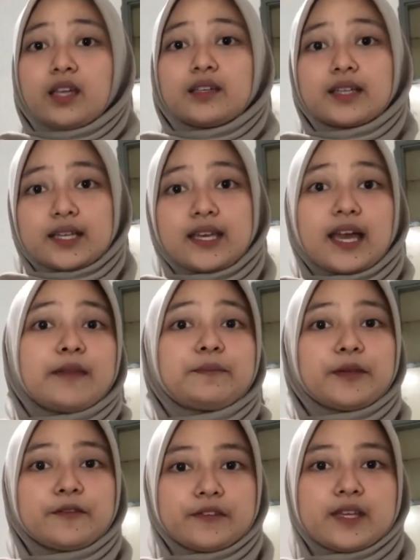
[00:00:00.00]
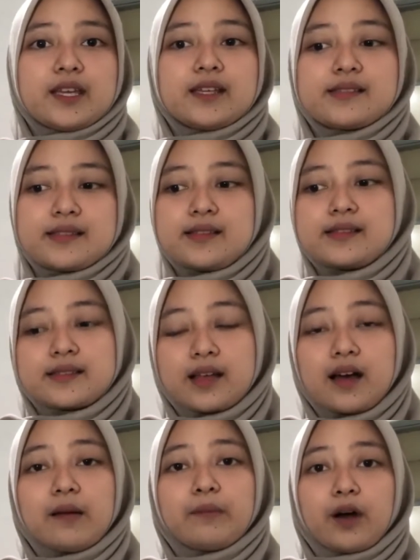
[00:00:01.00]
The ENPV is the
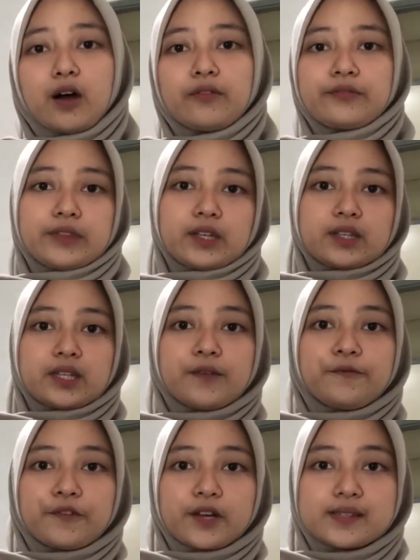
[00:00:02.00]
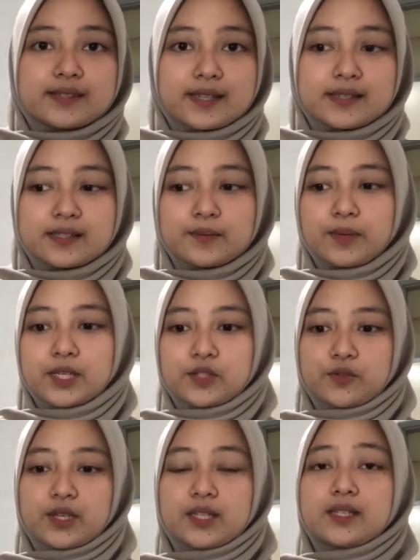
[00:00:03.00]
sum of the differences
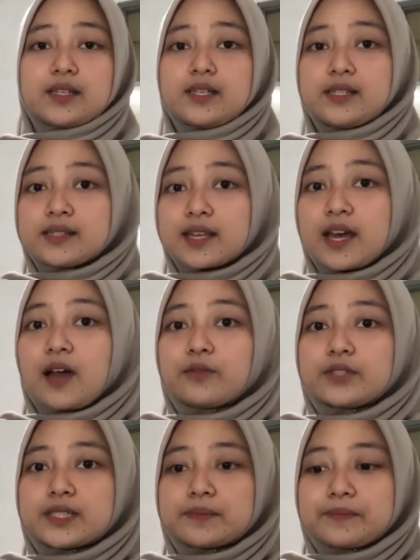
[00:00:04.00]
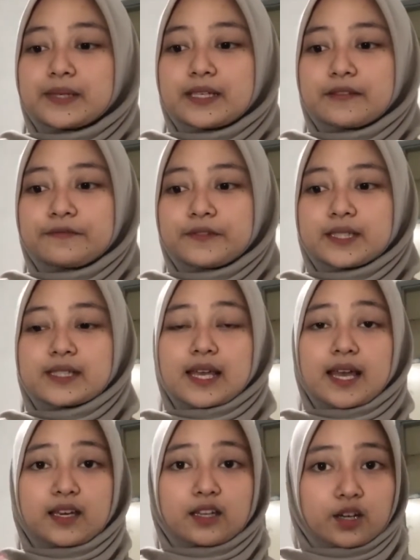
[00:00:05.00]
between the discounted benefit
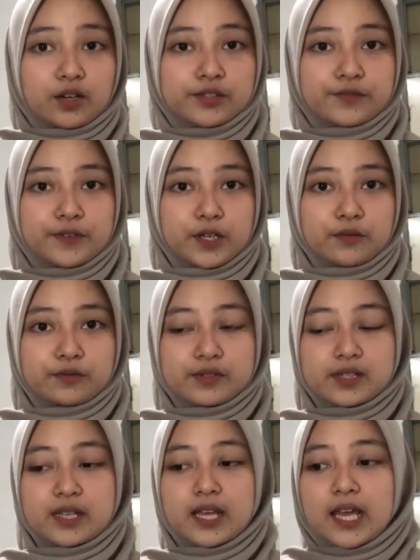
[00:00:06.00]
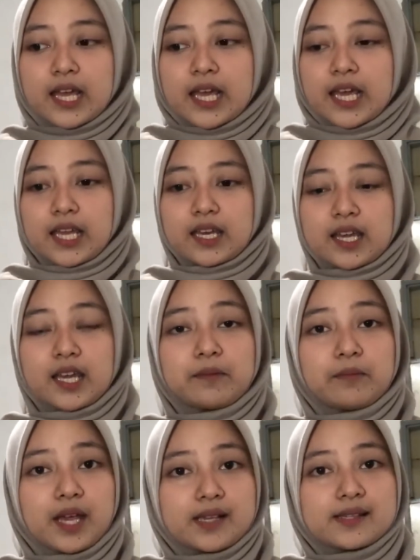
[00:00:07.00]
and cost flows. It can
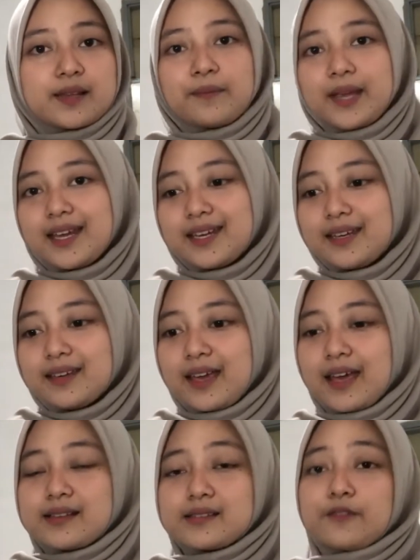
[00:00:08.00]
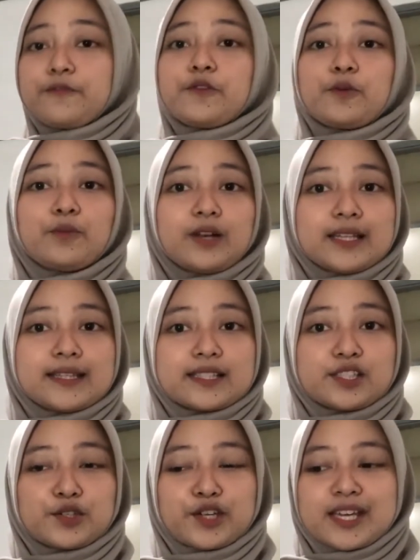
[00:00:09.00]
be estimated as the formula
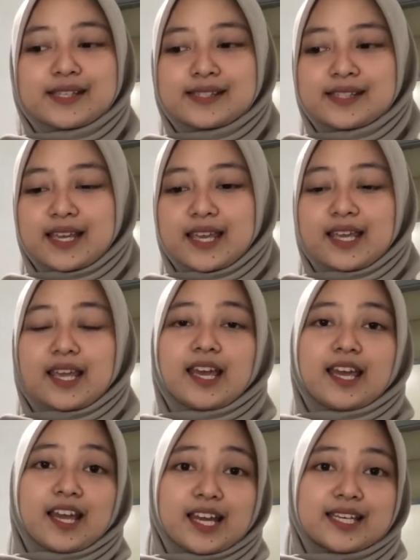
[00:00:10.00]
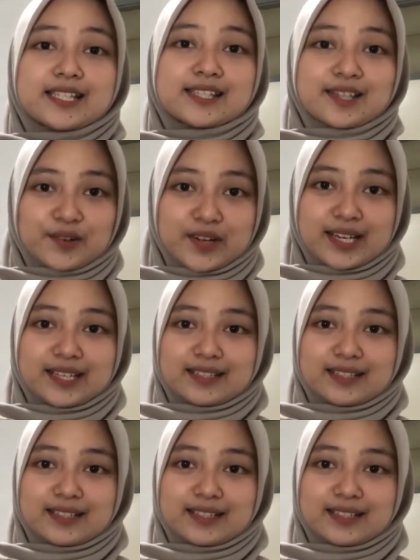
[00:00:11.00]
that you can see on the screen.